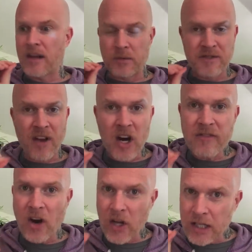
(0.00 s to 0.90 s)
that it was very,
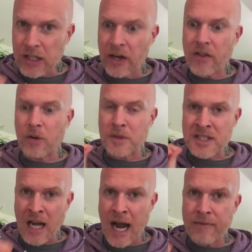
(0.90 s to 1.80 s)
very clear that it was
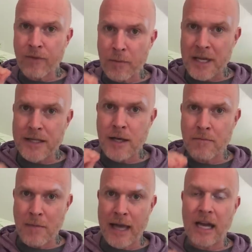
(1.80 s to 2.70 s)
time me to
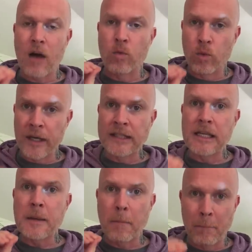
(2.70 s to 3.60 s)
make a
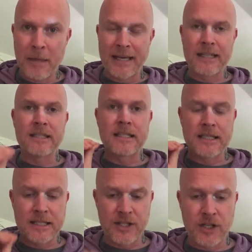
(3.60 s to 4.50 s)
really big
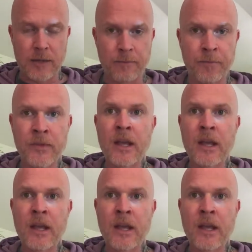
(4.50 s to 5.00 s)
decision.